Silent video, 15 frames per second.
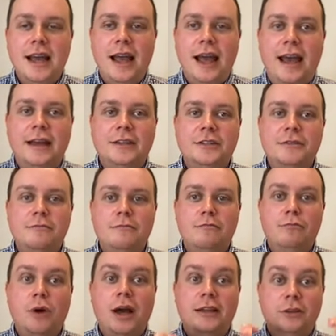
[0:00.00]
And
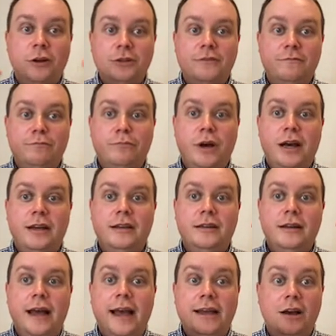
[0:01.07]
by
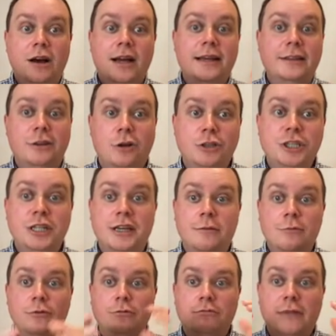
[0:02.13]
AI and logic, it
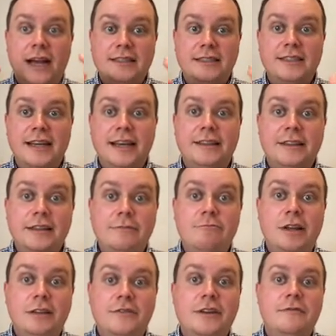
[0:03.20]
will ascertain the
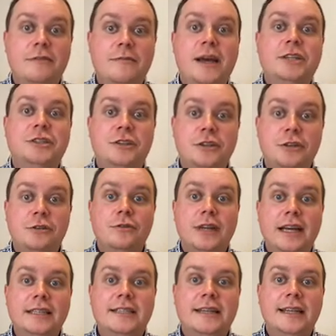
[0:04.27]
relevant information that you
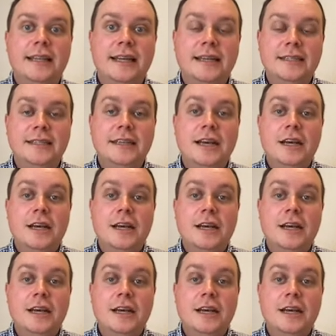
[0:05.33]
need to collect